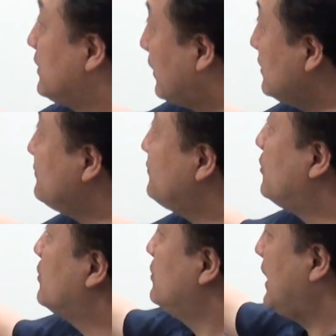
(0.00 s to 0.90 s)

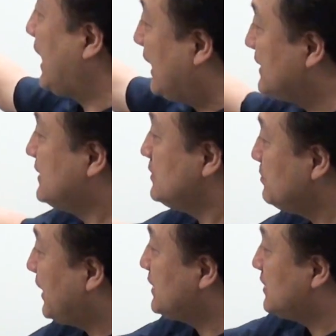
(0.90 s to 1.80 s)
Therefore, I can
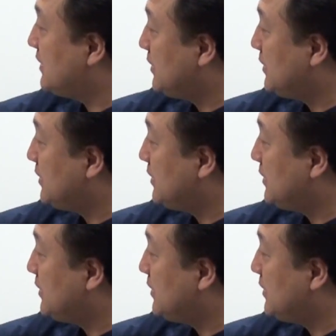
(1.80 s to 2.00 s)
make the